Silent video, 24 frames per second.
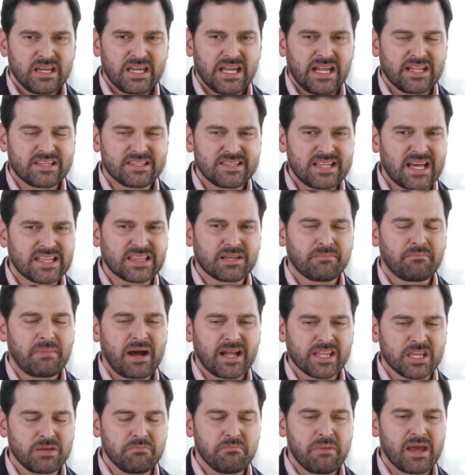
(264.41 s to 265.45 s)
it's not the
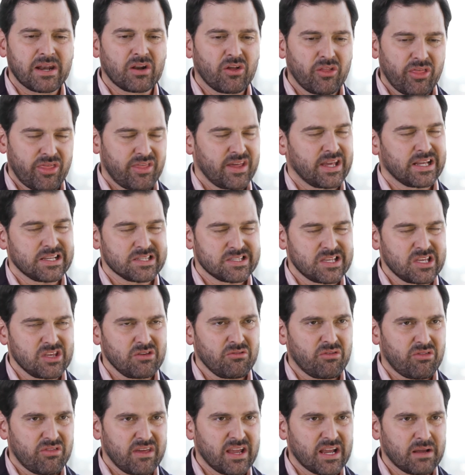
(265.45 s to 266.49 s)
monumental things that you
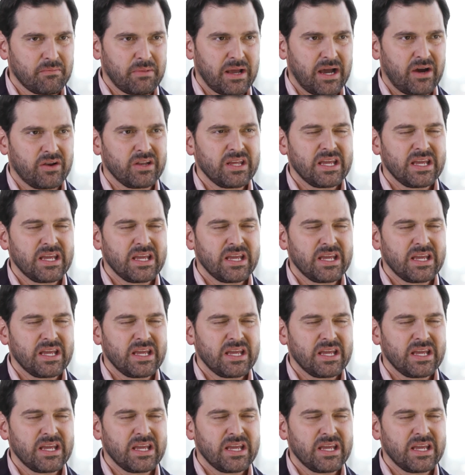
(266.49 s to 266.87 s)
think about.